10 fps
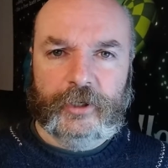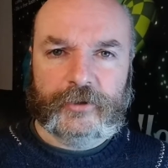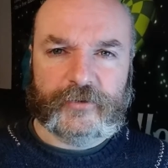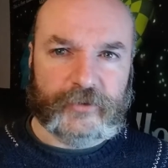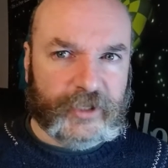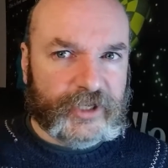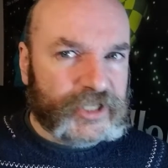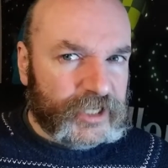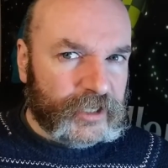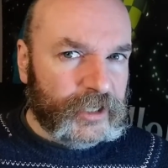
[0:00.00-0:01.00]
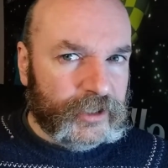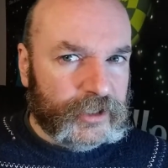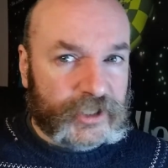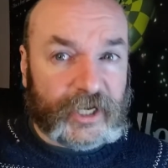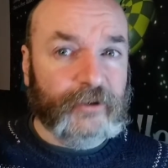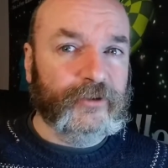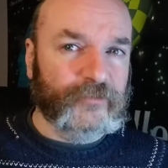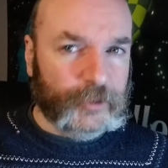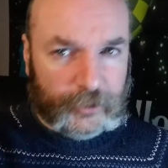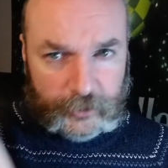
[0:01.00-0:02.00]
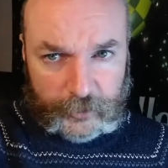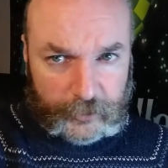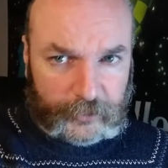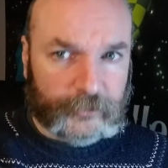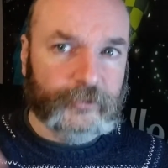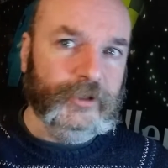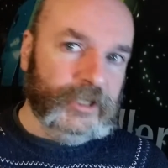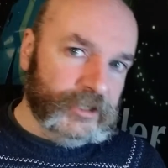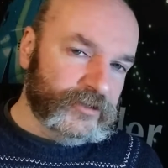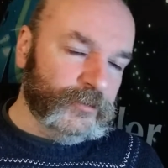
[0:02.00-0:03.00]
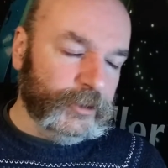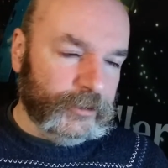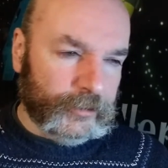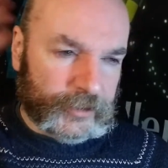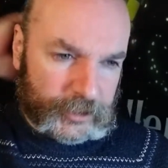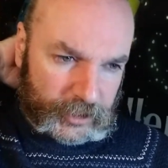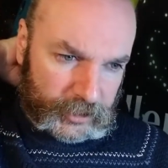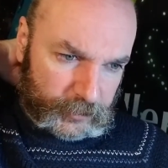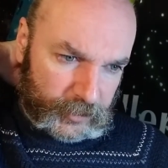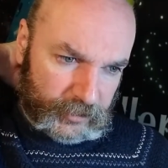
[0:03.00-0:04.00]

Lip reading: so in the south of Middle-earth or in the east of Middle-earth, is